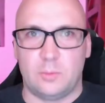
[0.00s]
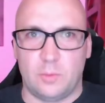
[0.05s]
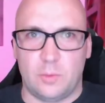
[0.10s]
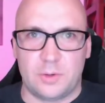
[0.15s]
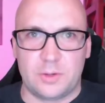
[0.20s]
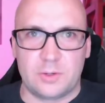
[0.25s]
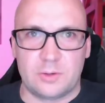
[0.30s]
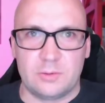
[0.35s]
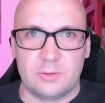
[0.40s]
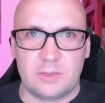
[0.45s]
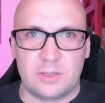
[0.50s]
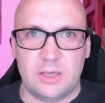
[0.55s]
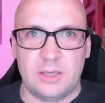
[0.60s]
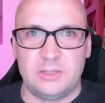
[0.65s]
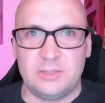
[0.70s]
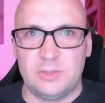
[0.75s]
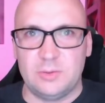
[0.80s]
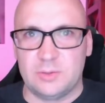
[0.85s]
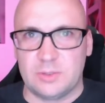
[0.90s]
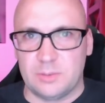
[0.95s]
work on
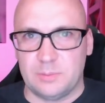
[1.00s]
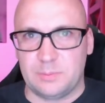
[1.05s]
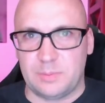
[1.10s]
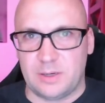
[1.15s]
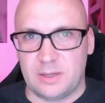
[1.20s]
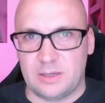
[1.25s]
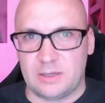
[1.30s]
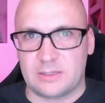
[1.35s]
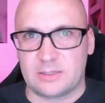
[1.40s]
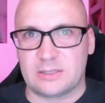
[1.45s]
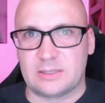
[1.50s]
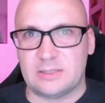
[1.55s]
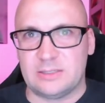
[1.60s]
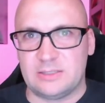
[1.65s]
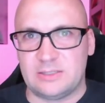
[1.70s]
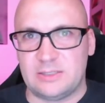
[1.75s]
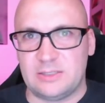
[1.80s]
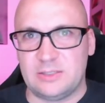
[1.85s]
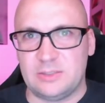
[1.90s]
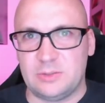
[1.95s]
K2 compiler
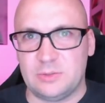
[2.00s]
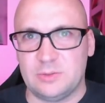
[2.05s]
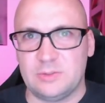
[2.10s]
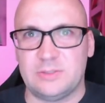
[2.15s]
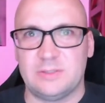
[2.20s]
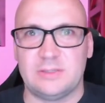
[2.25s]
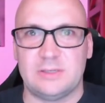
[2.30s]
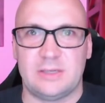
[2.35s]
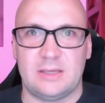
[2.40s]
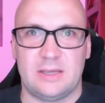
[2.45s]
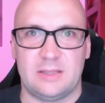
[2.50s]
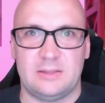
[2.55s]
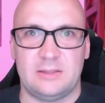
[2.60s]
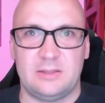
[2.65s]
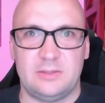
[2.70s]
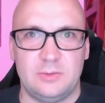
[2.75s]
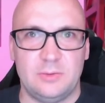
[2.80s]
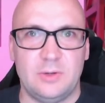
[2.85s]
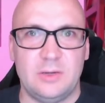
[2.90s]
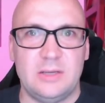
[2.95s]
continues, and the
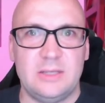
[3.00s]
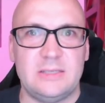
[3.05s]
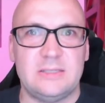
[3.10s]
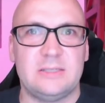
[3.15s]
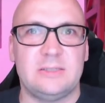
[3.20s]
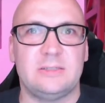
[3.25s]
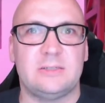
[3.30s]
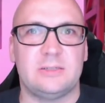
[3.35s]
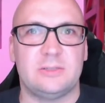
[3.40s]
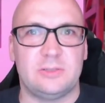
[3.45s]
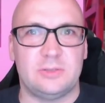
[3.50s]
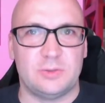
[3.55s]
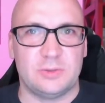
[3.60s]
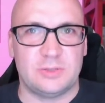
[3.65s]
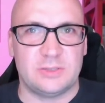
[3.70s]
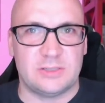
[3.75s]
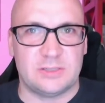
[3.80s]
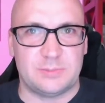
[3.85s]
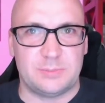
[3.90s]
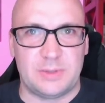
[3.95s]
new release
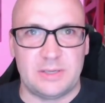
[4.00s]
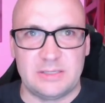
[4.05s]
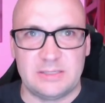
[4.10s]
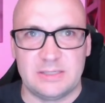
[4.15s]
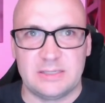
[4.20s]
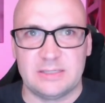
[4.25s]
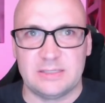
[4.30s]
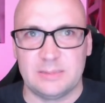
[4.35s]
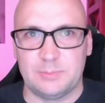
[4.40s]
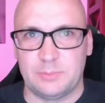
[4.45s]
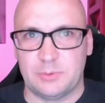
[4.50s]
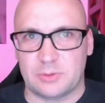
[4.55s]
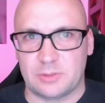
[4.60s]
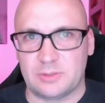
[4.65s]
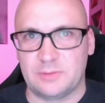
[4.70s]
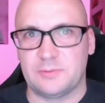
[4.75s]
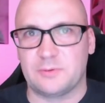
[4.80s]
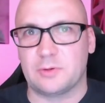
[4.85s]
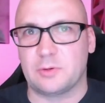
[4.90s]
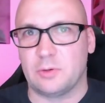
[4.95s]
introduces basic
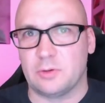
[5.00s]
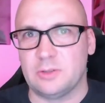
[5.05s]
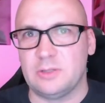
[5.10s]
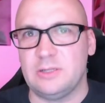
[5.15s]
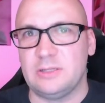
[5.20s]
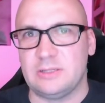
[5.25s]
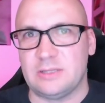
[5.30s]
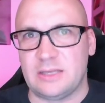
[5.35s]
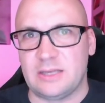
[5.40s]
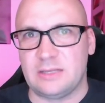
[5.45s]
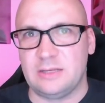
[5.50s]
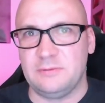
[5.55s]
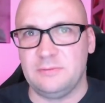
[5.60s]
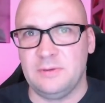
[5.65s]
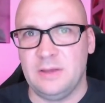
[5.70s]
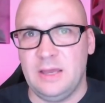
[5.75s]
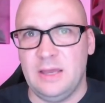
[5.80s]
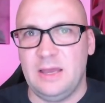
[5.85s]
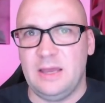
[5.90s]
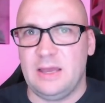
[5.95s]
support for Kotlin
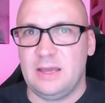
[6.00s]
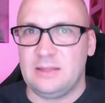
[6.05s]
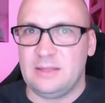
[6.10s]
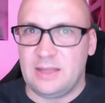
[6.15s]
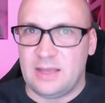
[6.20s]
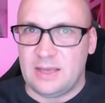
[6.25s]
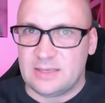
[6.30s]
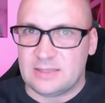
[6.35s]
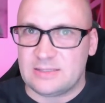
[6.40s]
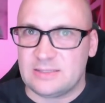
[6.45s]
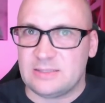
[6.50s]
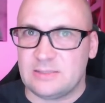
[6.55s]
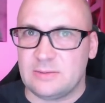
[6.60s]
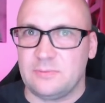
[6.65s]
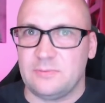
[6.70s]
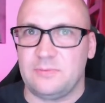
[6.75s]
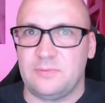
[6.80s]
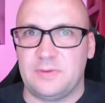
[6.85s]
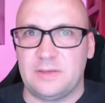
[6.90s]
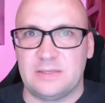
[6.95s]
native and adds
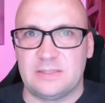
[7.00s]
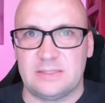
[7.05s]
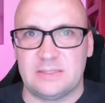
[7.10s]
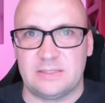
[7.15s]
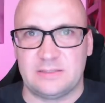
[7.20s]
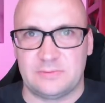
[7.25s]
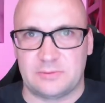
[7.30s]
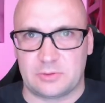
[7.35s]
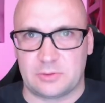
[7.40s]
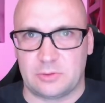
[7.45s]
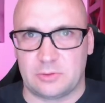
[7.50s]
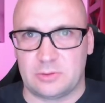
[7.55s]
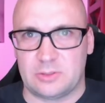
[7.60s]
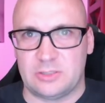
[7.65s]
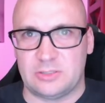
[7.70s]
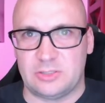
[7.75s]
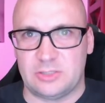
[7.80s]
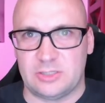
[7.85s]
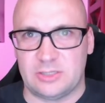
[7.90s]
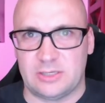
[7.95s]
some fixes for
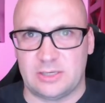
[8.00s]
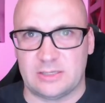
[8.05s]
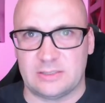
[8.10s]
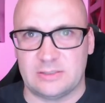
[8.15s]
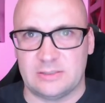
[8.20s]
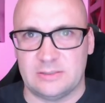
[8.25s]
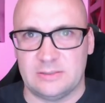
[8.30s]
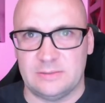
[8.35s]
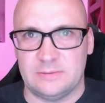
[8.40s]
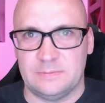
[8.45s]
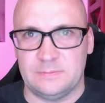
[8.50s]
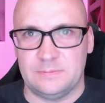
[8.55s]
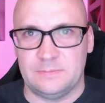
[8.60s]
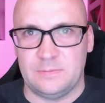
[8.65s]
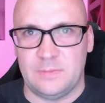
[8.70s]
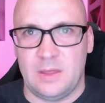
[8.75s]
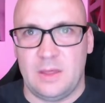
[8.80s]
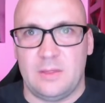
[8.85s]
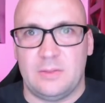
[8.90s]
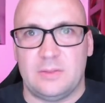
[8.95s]
Kotlin.js.
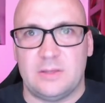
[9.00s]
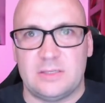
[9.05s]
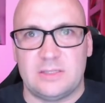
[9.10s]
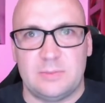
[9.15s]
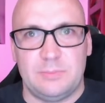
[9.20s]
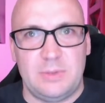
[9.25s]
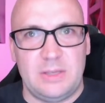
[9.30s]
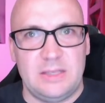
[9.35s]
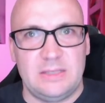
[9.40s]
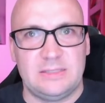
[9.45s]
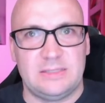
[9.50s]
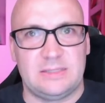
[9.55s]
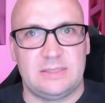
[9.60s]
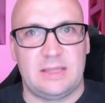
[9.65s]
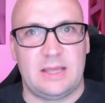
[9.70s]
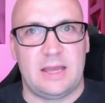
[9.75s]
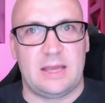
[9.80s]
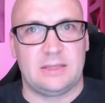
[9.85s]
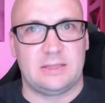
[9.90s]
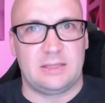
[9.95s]
This means
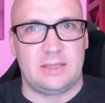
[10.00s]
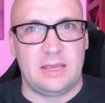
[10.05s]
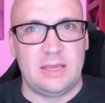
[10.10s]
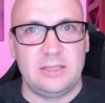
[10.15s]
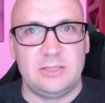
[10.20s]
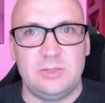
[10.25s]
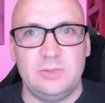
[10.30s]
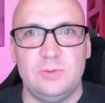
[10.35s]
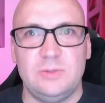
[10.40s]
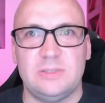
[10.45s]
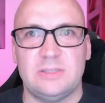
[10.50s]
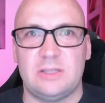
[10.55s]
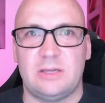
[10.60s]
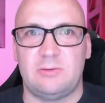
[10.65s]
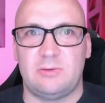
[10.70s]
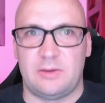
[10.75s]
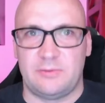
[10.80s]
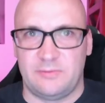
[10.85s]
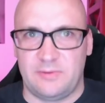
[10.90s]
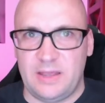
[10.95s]
that K2 is
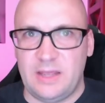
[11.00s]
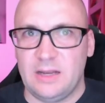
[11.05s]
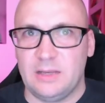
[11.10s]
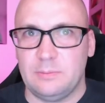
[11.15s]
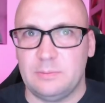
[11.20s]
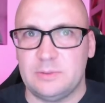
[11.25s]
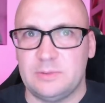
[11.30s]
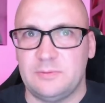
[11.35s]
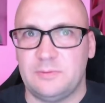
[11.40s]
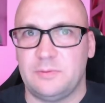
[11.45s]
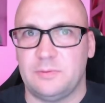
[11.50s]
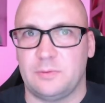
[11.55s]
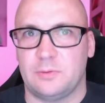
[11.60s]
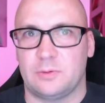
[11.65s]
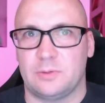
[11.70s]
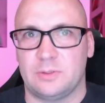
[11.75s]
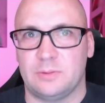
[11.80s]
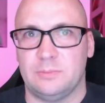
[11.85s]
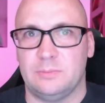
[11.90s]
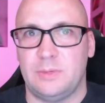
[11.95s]
now available
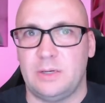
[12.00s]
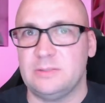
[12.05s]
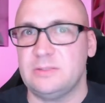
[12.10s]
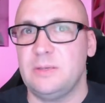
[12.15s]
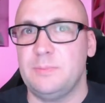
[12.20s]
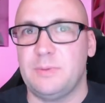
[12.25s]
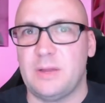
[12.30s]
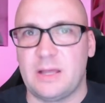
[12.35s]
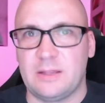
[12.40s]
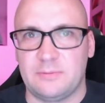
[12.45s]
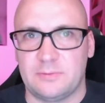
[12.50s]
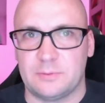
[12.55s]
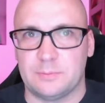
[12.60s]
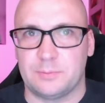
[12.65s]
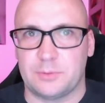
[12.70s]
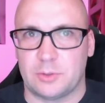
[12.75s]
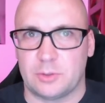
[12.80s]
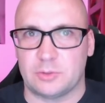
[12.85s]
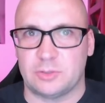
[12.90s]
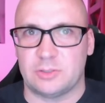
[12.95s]
for multi-platform
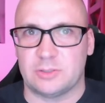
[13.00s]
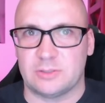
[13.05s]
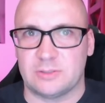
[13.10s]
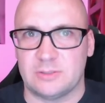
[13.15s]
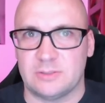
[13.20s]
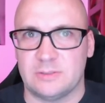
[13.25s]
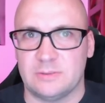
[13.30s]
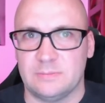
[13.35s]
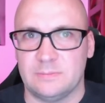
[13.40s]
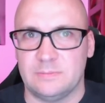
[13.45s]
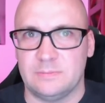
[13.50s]
projects.